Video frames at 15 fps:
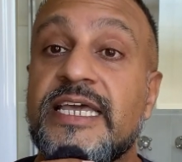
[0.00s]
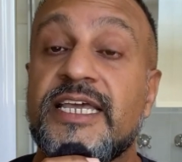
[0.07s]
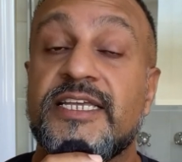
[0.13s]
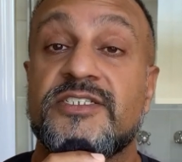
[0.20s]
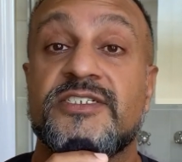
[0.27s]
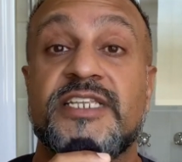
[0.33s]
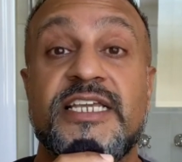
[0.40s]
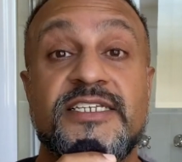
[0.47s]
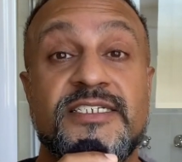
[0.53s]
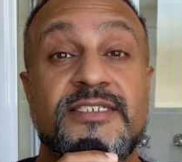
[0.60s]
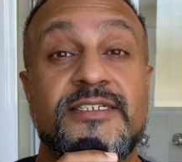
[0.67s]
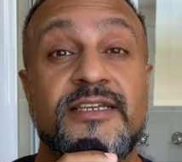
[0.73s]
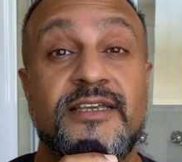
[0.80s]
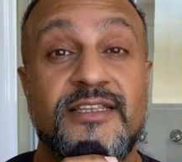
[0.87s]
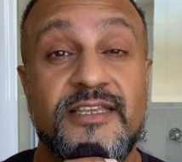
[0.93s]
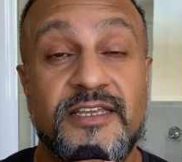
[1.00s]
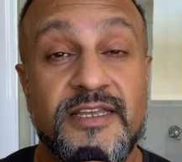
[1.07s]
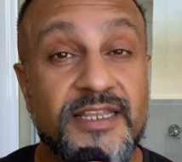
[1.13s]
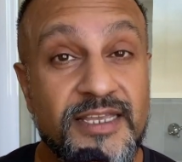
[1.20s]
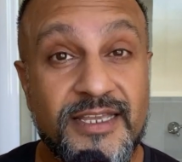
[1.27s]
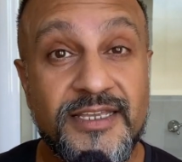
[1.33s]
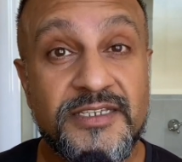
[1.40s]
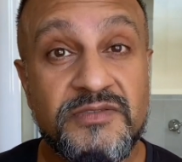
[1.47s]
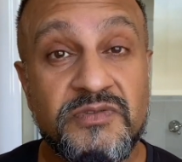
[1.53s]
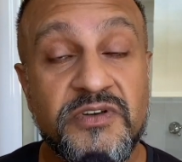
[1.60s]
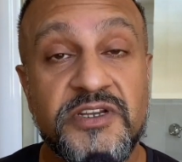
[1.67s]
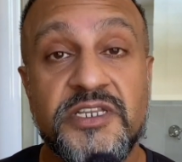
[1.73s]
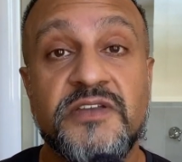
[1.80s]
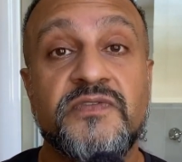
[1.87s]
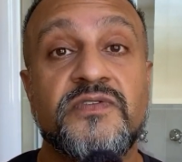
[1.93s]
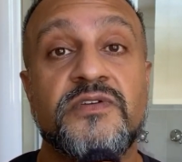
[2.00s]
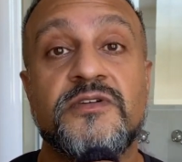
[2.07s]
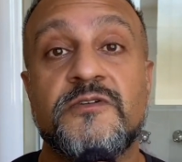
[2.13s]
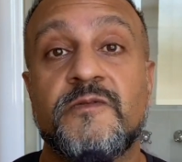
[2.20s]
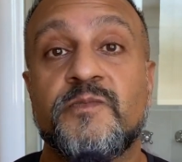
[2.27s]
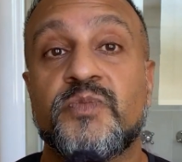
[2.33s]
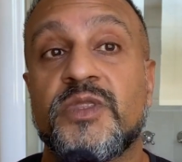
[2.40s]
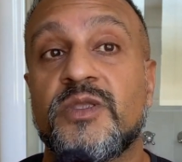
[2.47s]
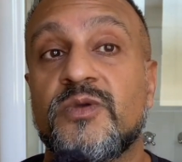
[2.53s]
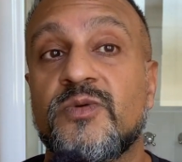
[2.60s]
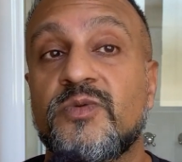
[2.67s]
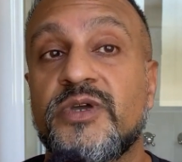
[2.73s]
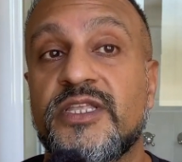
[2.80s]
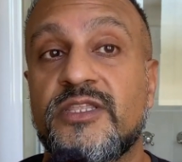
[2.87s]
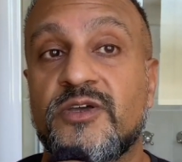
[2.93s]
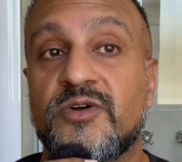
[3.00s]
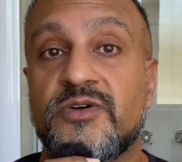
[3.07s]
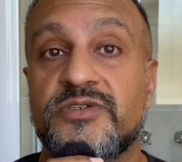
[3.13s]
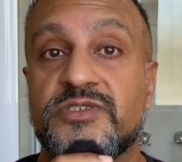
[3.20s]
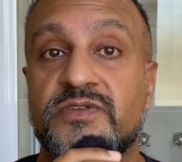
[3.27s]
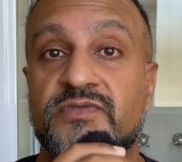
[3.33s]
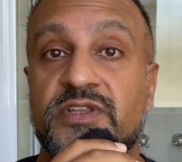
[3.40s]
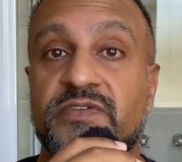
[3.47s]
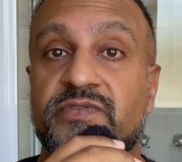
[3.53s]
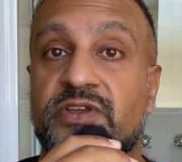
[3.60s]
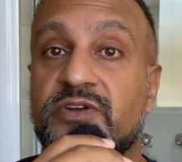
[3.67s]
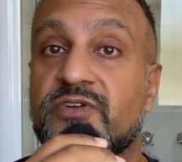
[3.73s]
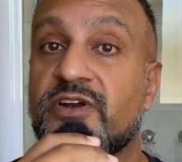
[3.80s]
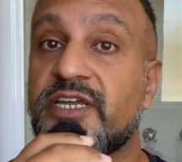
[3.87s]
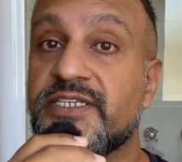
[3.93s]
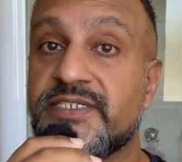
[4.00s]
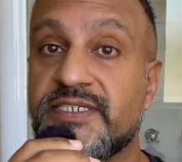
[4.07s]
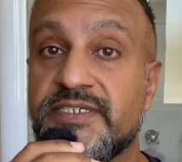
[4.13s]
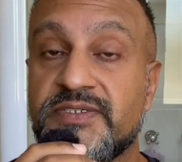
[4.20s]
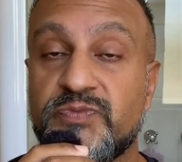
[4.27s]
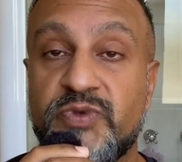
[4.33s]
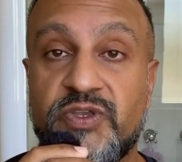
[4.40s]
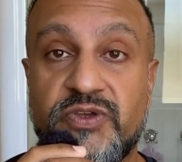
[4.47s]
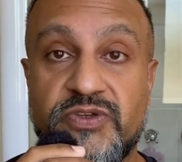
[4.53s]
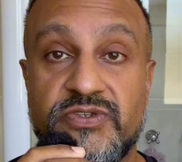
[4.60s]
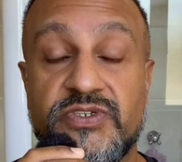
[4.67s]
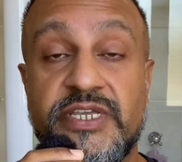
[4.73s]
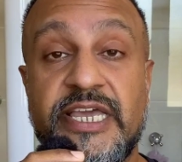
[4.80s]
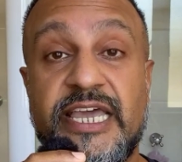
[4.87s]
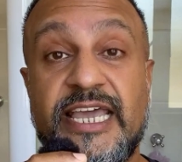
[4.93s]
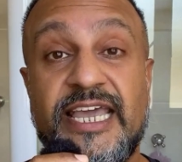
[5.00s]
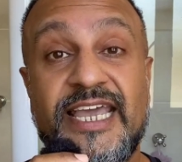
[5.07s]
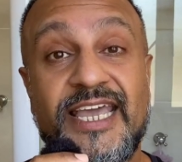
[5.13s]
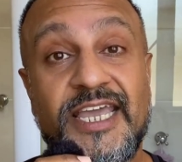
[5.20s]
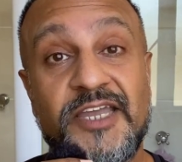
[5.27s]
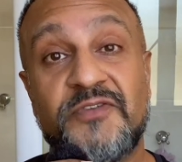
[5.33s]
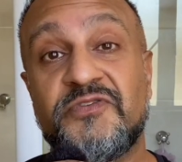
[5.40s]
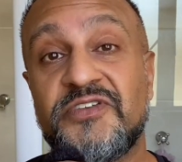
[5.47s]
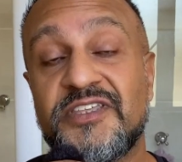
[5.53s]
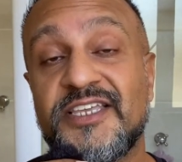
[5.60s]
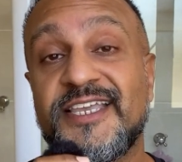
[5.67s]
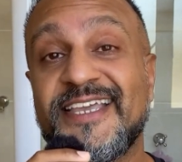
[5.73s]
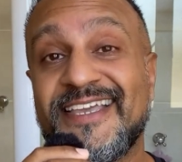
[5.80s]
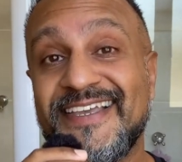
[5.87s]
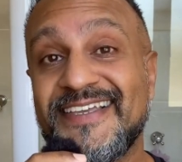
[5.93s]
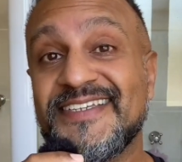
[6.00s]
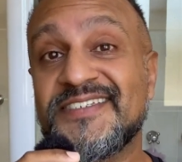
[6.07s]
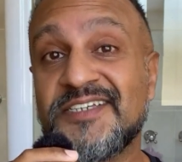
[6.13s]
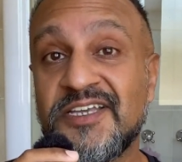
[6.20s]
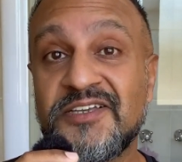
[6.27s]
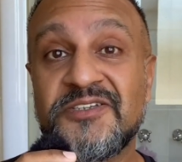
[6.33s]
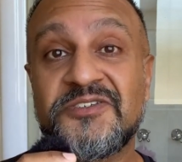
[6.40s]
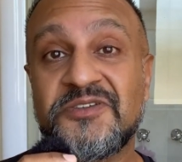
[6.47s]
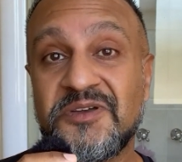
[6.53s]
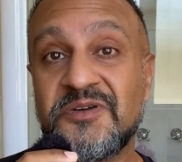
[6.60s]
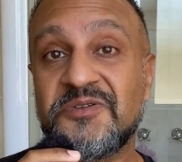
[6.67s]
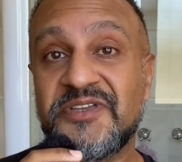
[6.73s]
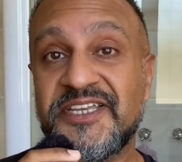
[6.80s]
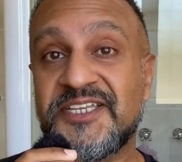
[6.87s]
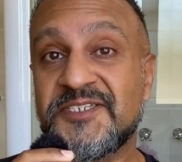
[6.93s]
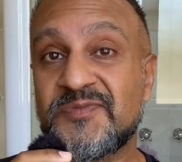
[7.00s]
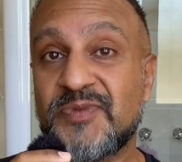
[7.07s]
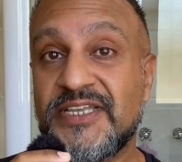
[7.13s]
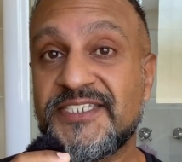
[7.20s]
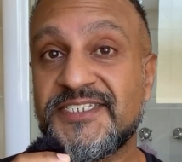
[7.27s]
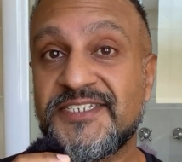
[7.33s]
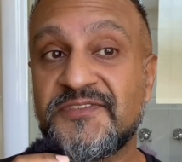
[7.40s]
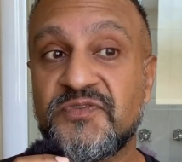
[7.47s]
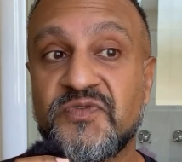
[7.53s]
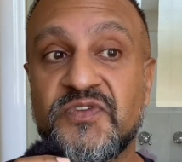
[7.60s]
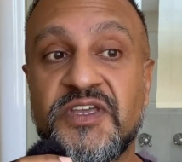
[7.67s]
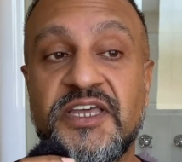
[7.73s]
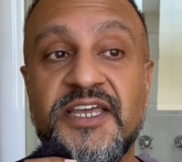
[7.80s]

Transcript: In today's society, it is very difficult with the cost of living crisis because everything is so expensive.